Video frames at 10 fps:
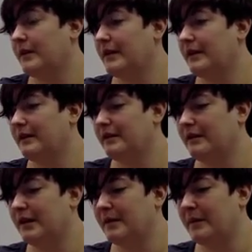I mean,
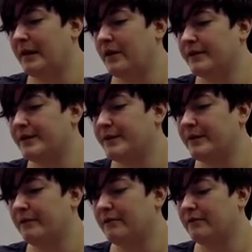it might also
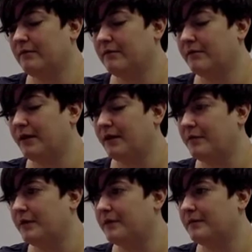be fun,
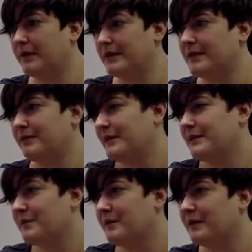but that doesn't really
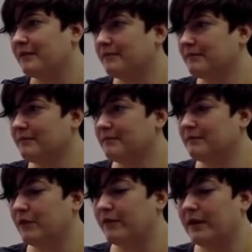seem to be the
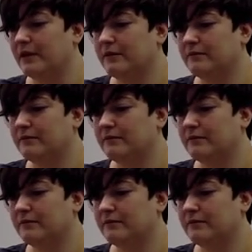motivator.